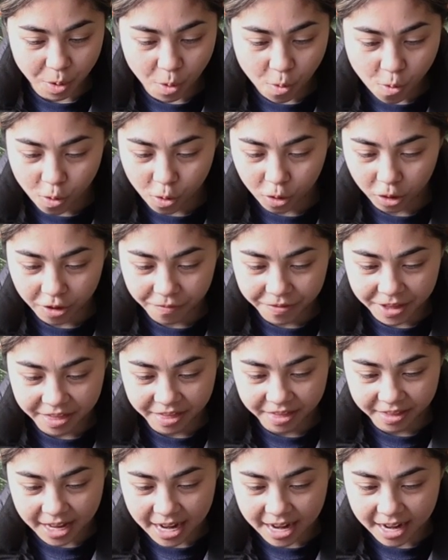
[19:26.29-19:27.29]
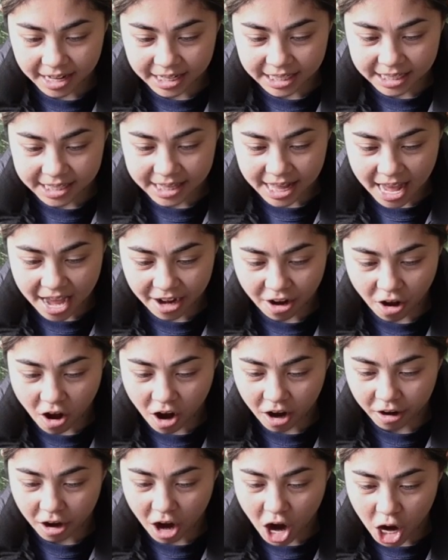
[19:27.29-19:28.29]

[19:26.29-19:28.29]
All of the things that are